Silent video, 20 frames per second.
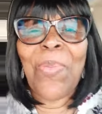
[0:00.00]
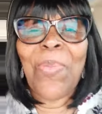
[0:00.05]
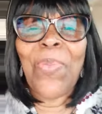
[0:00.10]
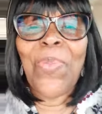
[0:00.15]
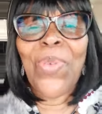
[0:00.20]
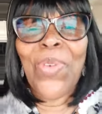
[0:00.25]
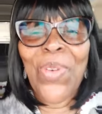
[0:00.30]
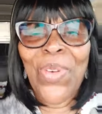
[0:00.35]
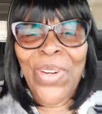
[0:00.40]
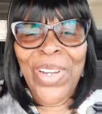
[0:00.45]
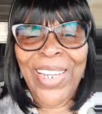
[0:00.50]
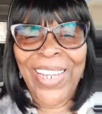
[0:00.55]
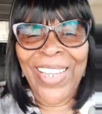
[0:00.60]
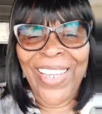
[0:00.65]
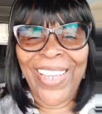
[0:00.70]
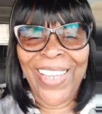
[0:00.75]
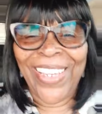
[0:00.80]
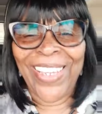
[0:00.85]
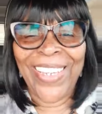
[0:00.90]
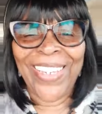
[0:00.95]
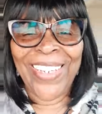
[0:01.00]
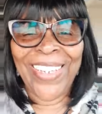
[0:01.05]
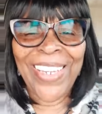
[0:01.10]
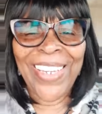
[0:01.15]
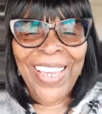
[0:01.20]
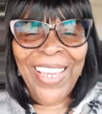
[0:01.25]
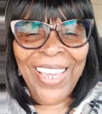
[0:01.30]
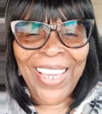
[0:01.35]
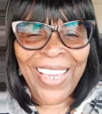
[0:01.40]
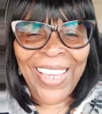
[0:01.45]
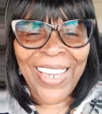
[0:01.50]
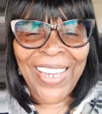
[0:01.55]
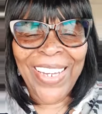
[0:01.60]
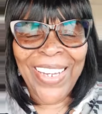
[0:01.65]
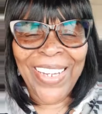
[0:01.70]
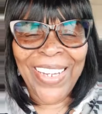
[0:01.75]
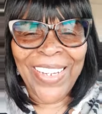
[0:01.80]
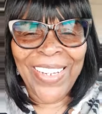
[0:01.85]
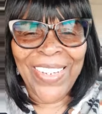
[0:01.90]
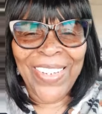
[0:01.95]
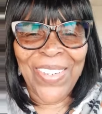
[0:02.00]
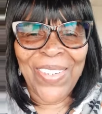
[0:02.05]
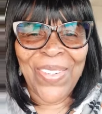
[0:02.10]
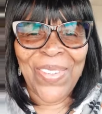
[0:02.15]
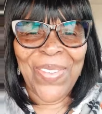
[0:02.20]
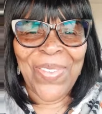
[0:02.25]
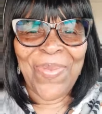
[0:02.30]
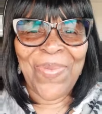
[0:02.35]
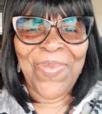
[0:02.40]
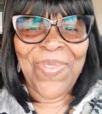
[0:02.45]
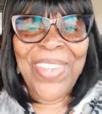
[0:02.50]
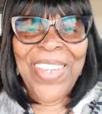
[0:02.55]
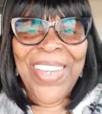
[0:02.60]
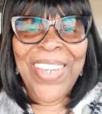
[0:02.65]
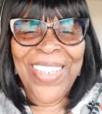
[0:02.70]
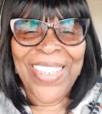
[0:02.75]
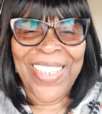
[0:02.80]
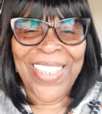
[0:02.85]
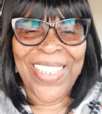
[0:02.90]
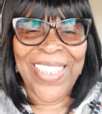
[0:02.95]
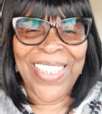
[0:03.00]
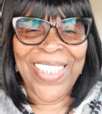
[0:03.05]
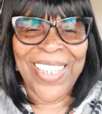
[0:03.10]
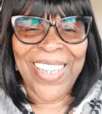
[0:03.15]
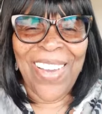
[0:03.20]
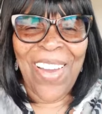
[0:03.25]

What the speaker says: morning. Yes.